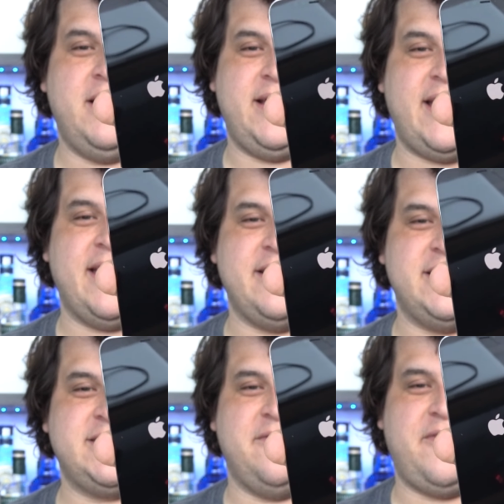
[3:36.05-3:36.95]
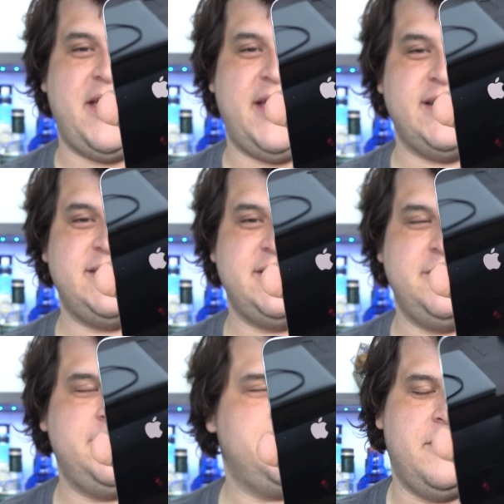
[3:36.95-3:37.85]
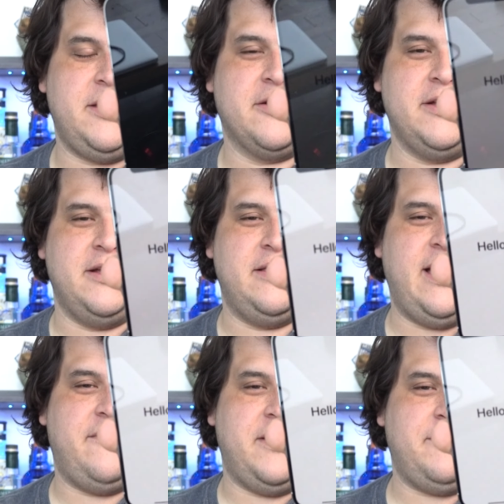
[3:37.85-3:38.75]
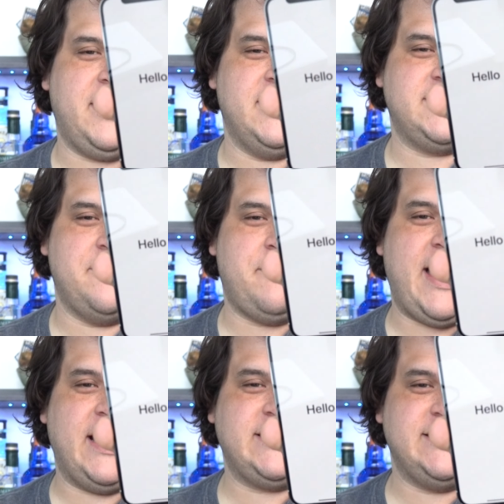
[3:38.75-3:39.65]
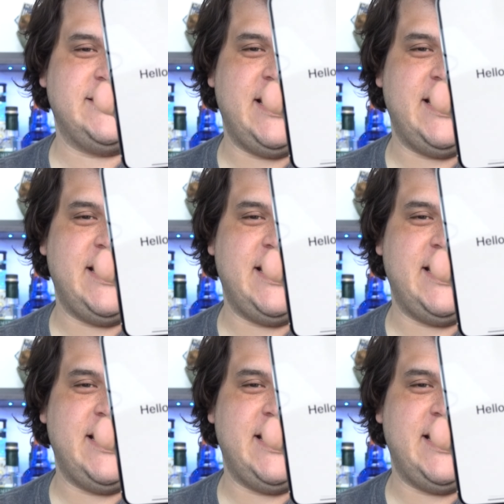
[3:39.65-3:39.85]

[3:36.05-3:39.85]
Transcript: money on this device, but you're gonna love it because the box is